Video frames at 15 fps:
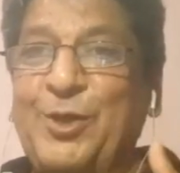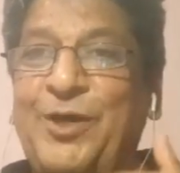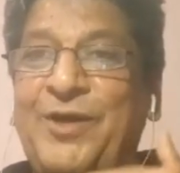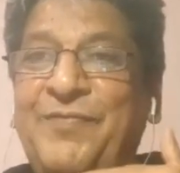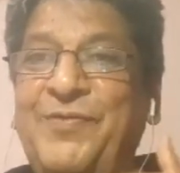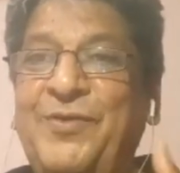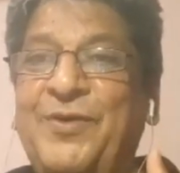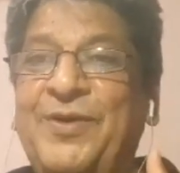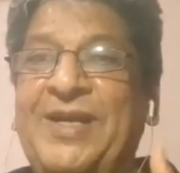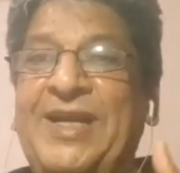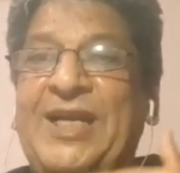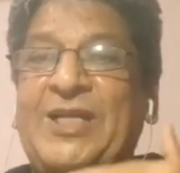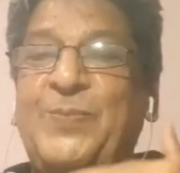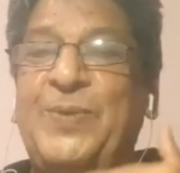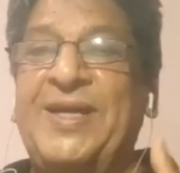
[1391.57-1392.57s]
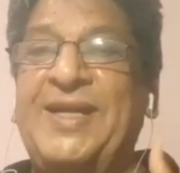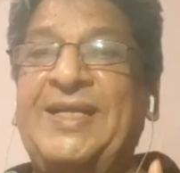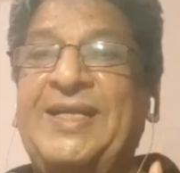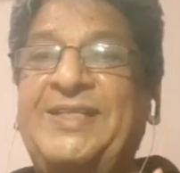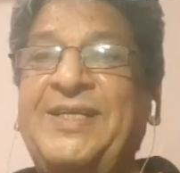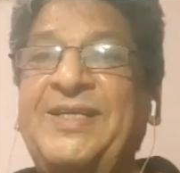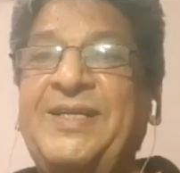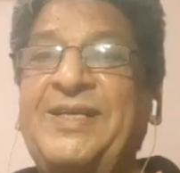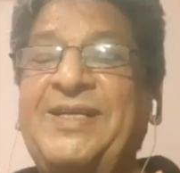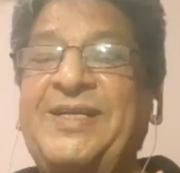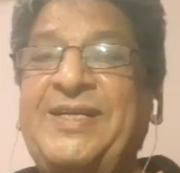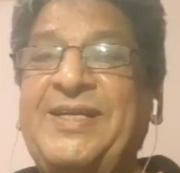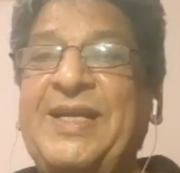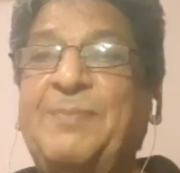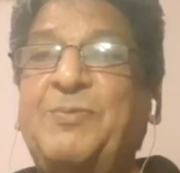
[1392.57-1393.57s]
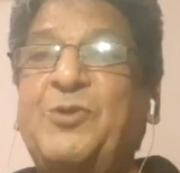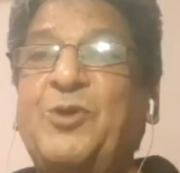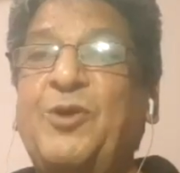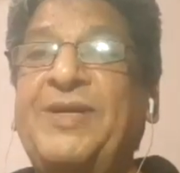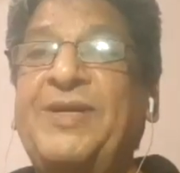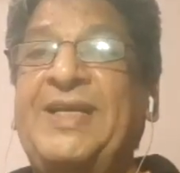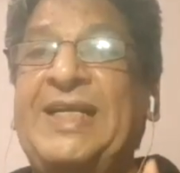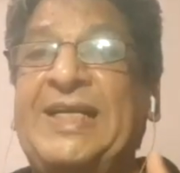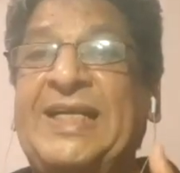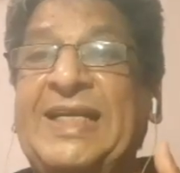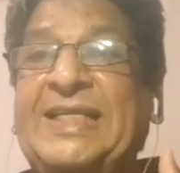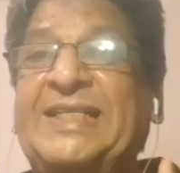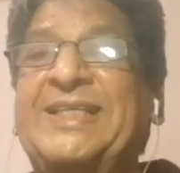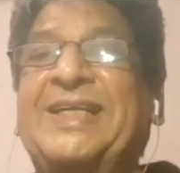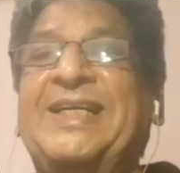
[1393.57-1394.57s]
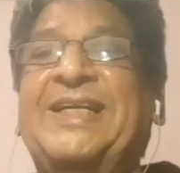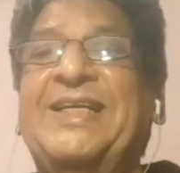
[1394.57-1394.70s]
of your expiration keeps on decreasing,